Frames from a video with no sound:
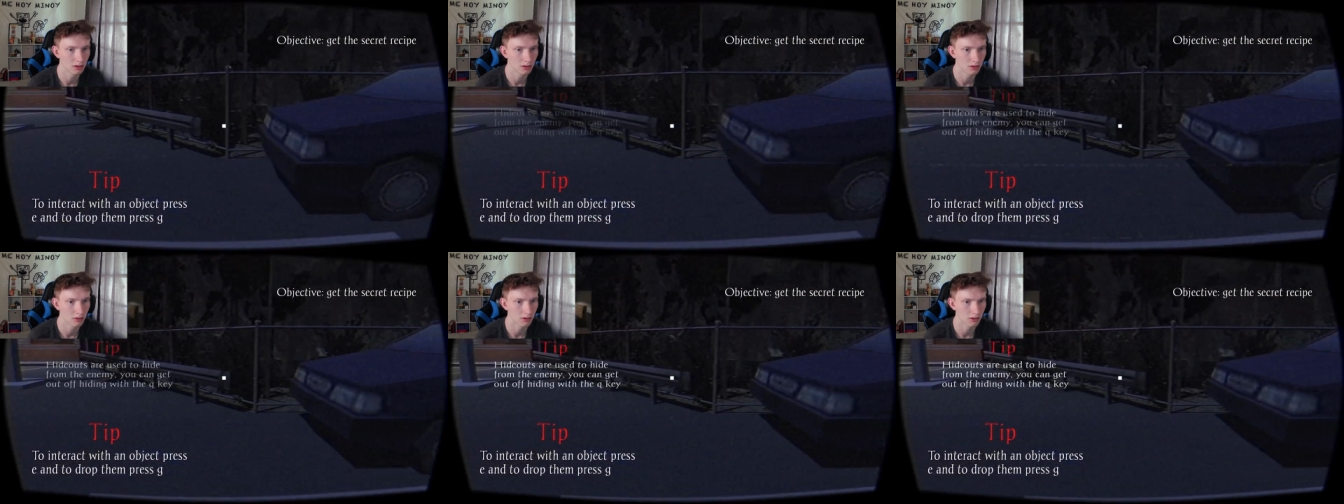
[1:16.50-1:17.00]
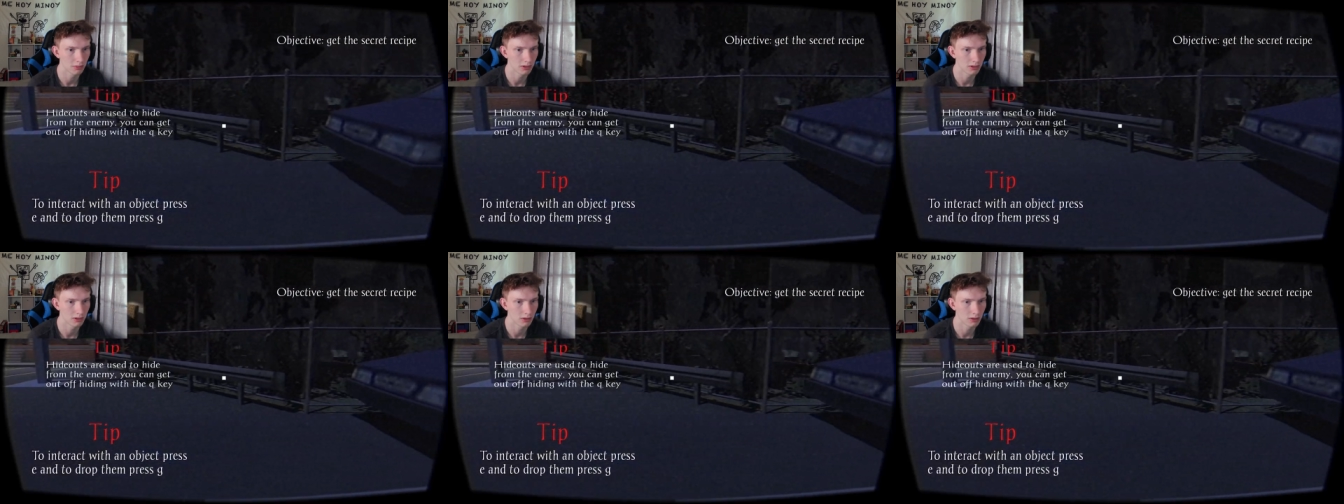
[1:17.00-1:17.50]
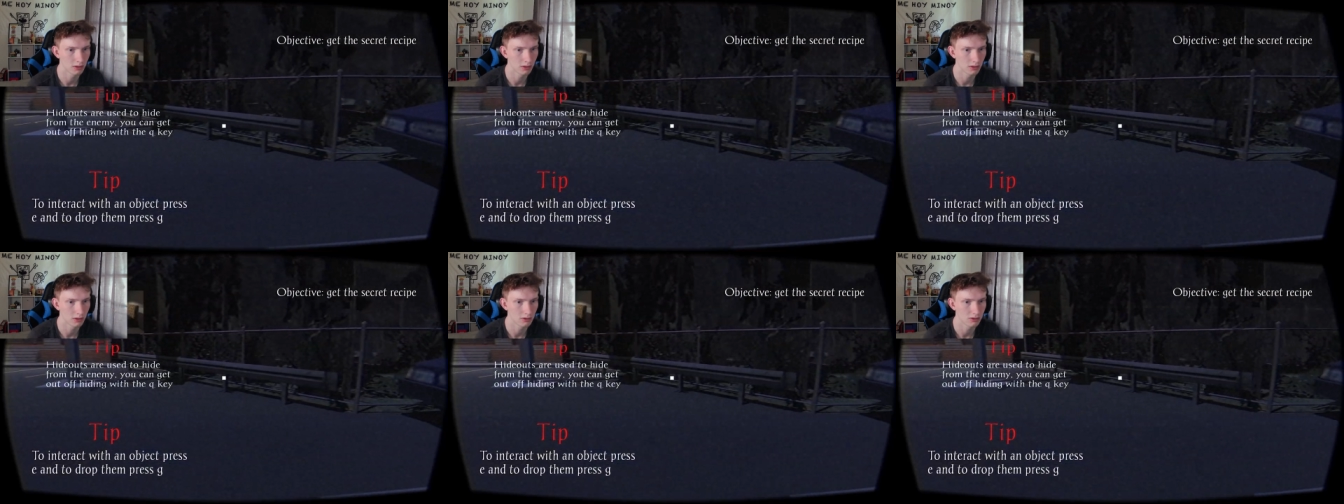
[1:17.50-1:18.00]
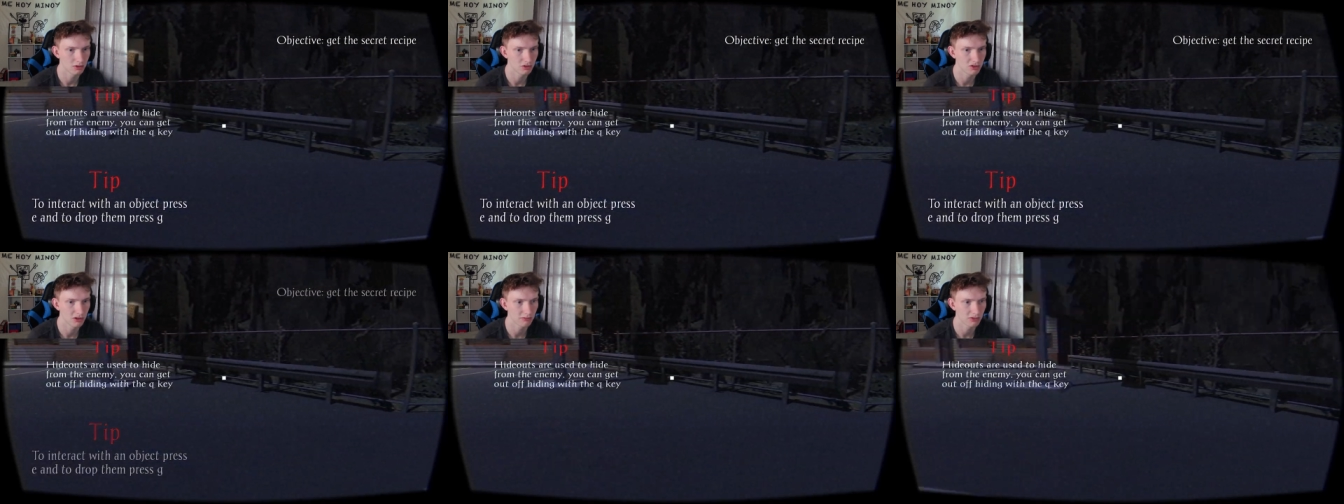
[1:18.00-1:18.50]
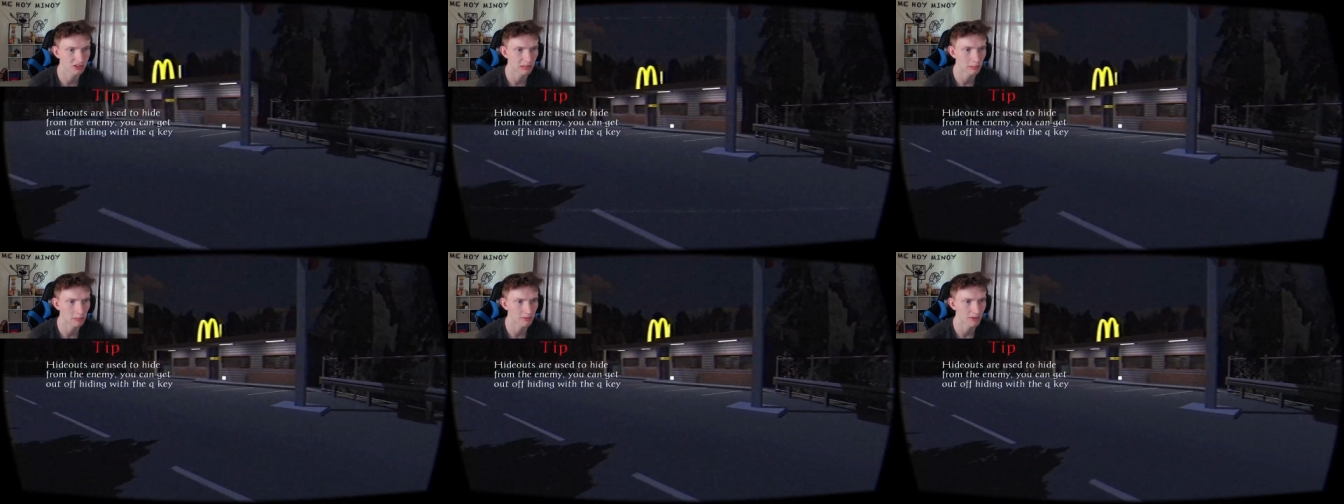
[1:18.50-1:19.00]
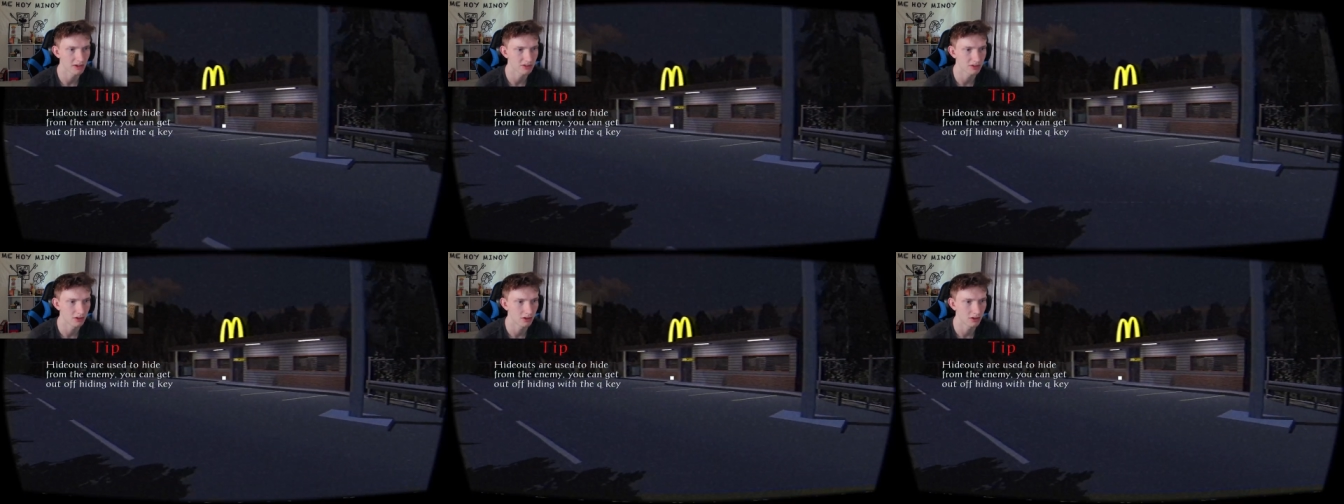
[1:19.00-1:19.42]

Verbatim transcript: Hold on, let me. Shift does not make me faster.